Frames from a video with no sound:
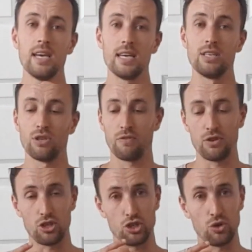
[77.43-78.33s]
is often
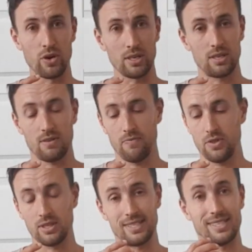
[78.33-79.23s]
a joint
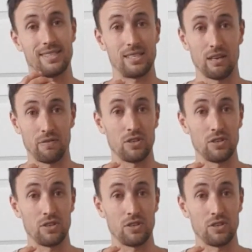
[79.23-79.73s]
that's stiff.